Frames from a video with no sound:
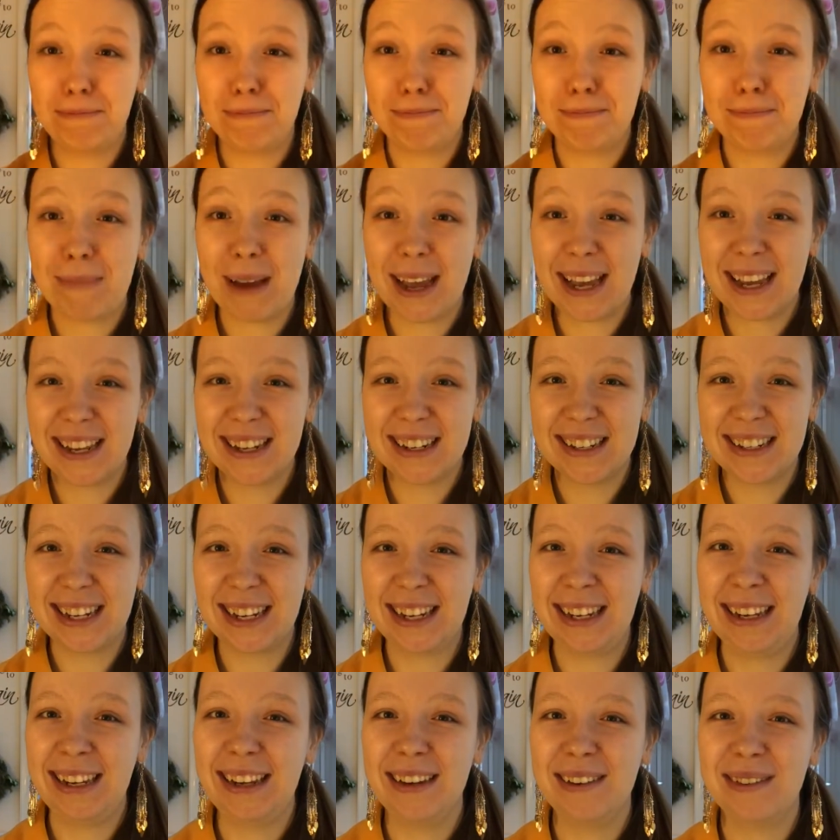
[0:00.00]

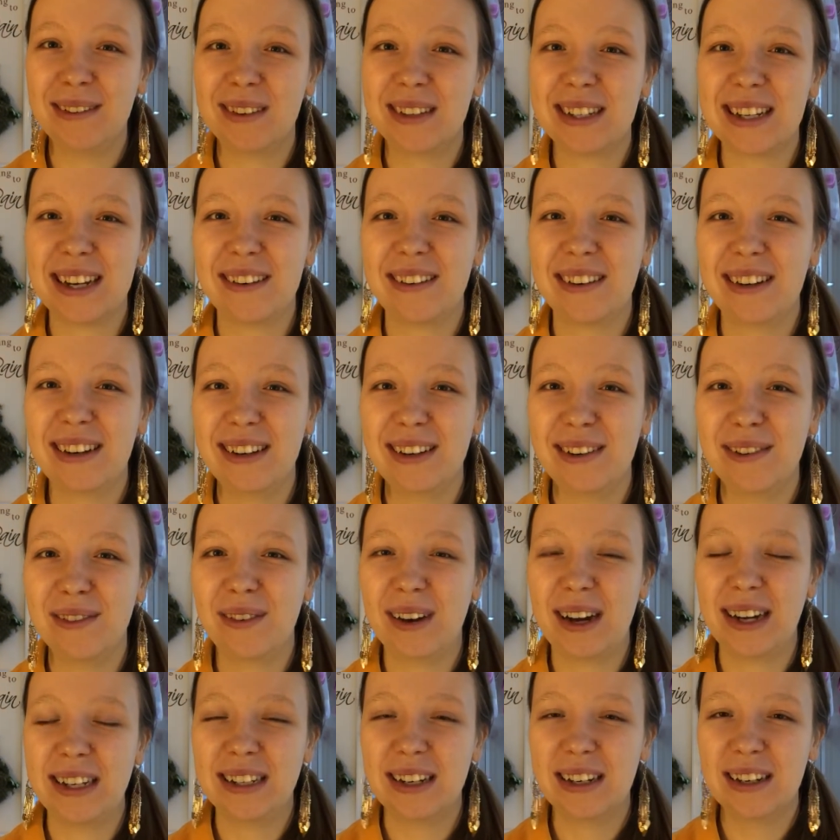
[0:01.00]
packaging, whatever you
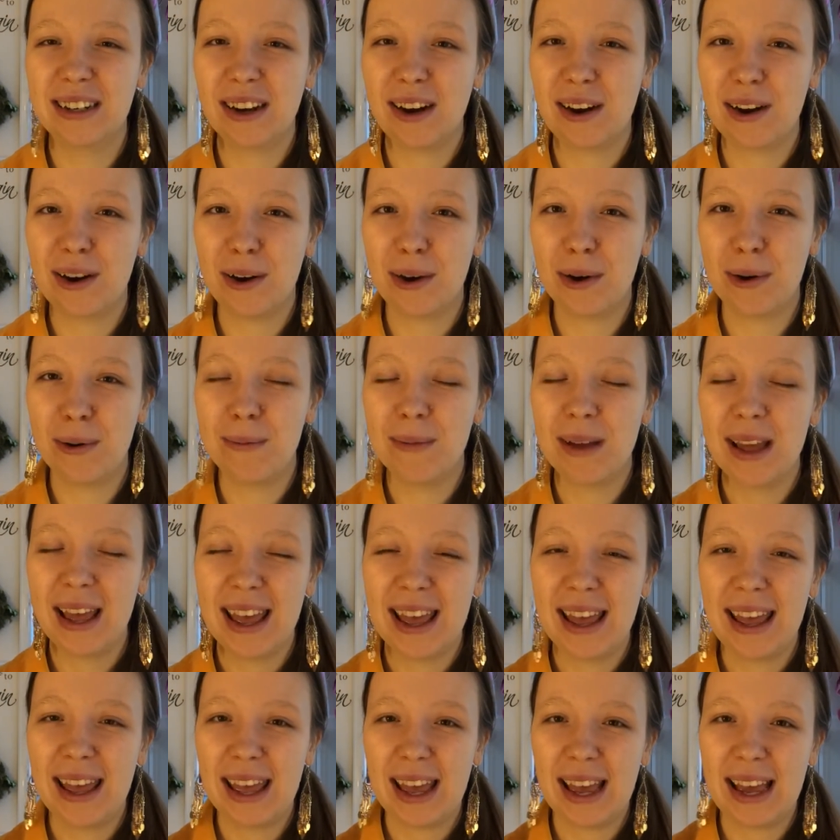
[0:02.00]
find at home,
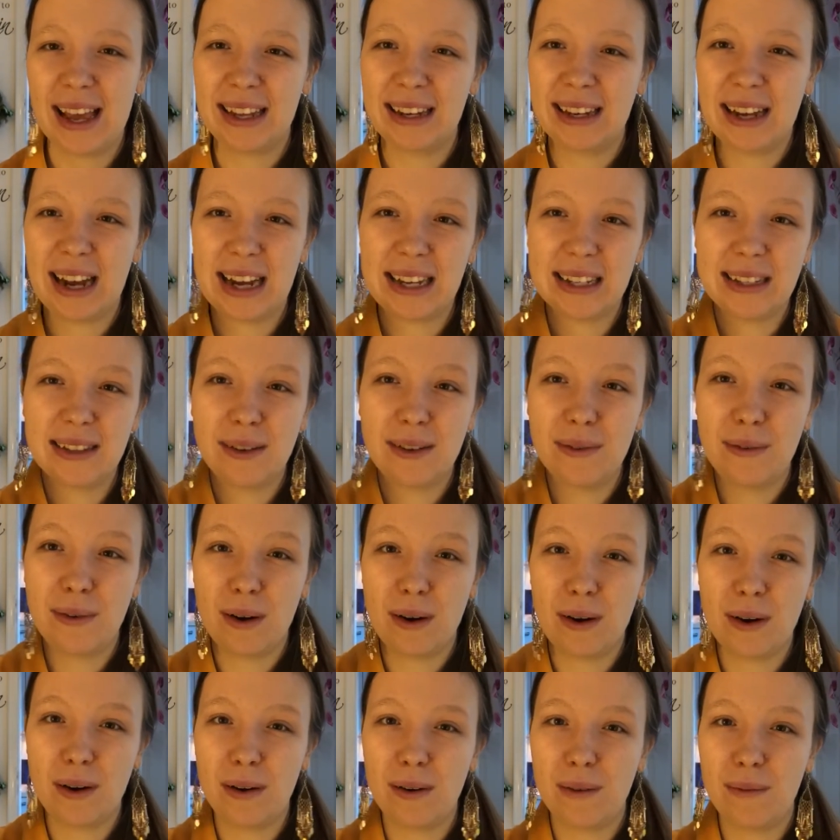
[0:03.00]
and ask
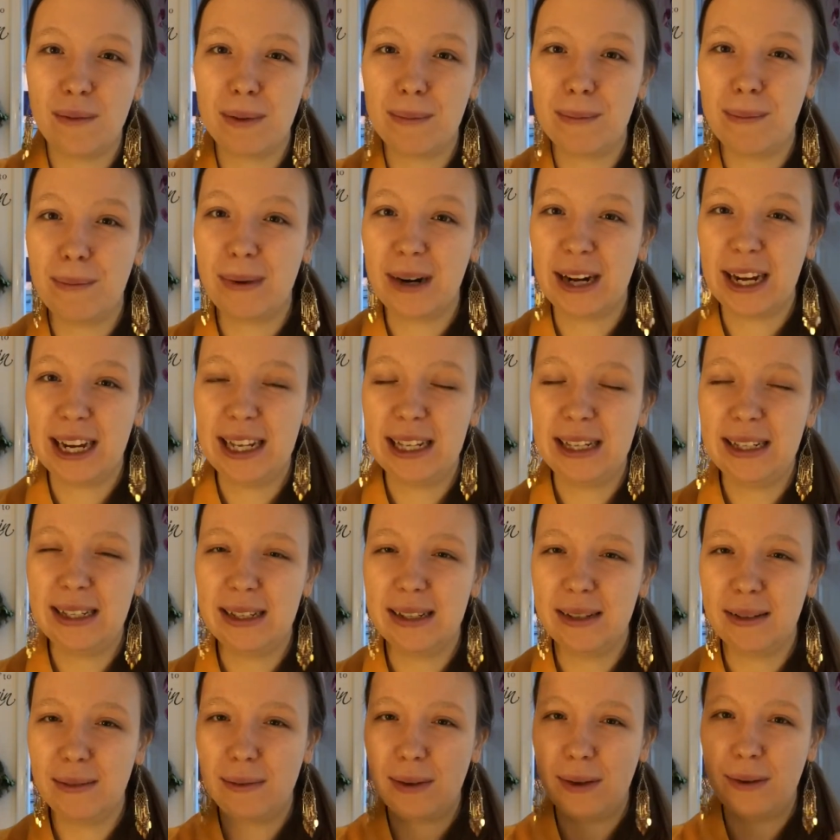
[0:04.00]
for the bread
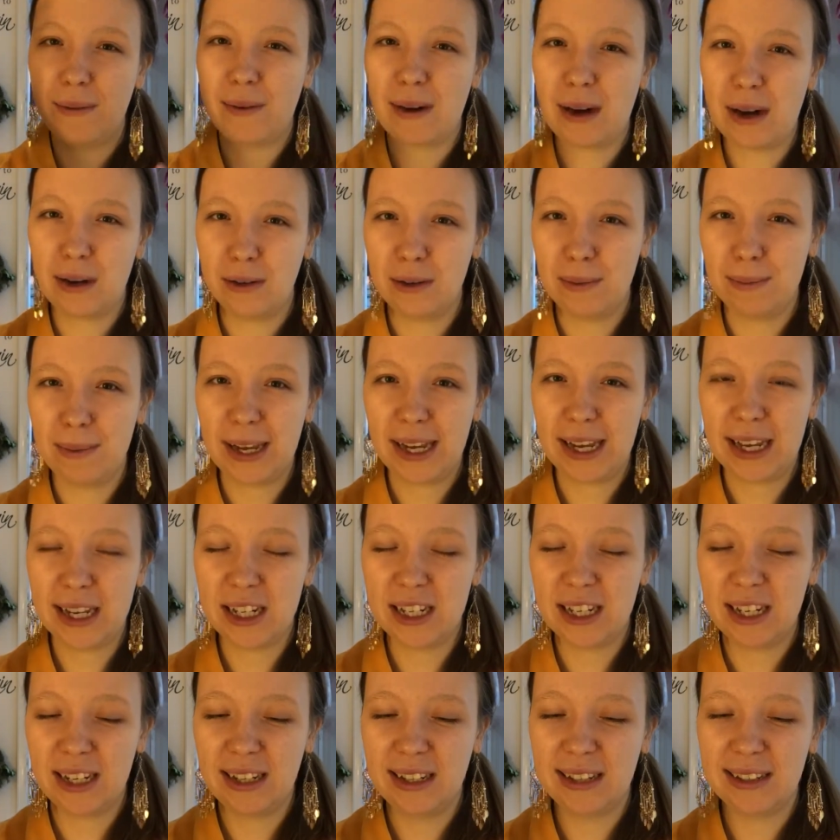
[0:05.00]
without
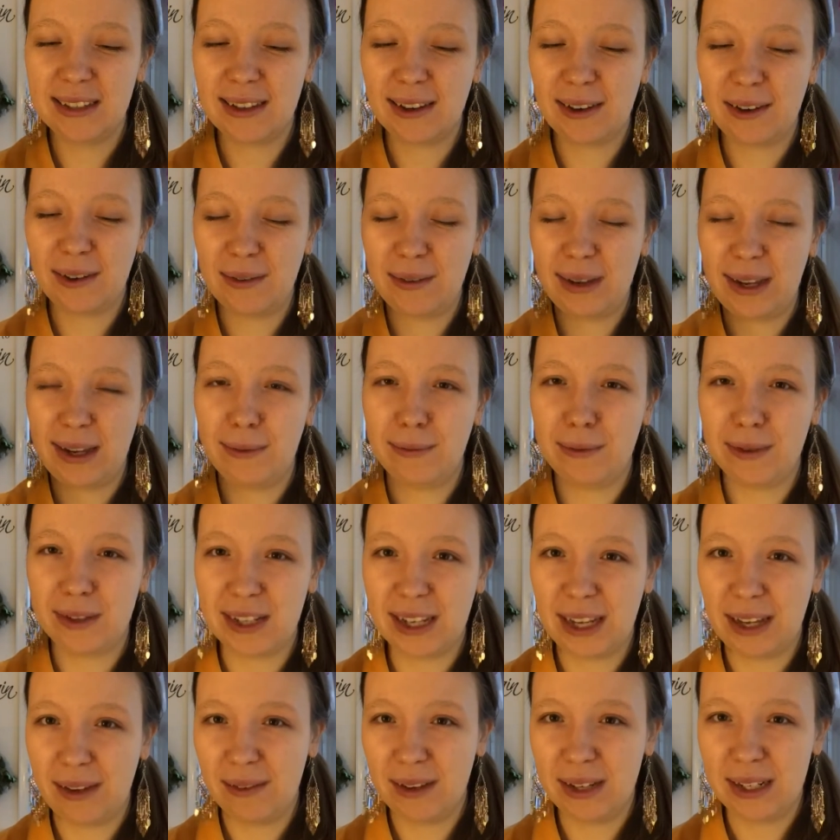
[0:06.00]
packaging, so they would
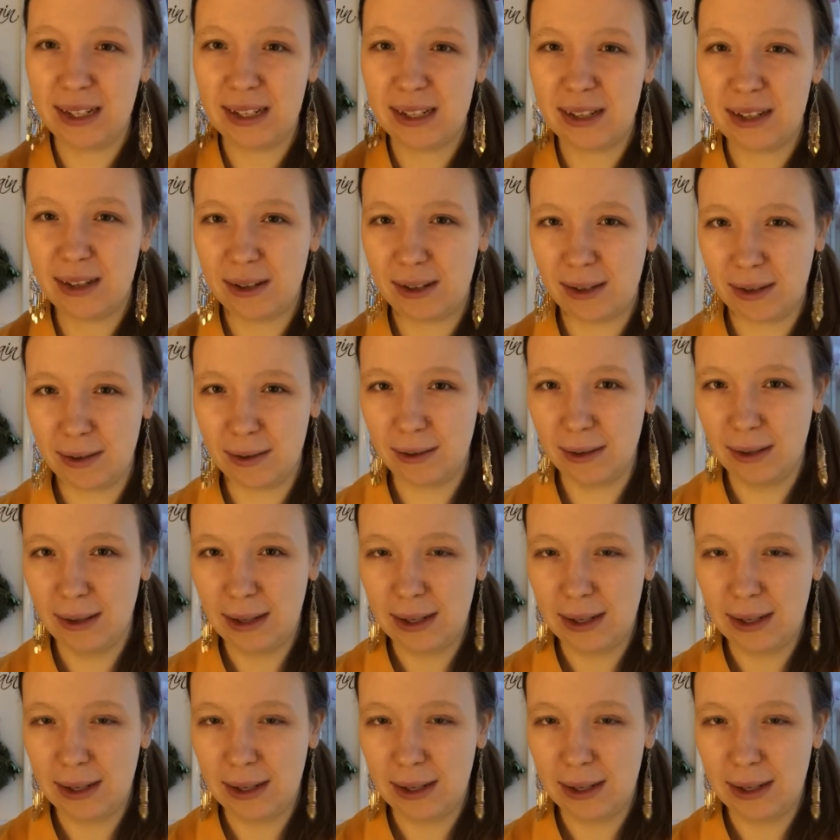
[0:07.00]
give it to you.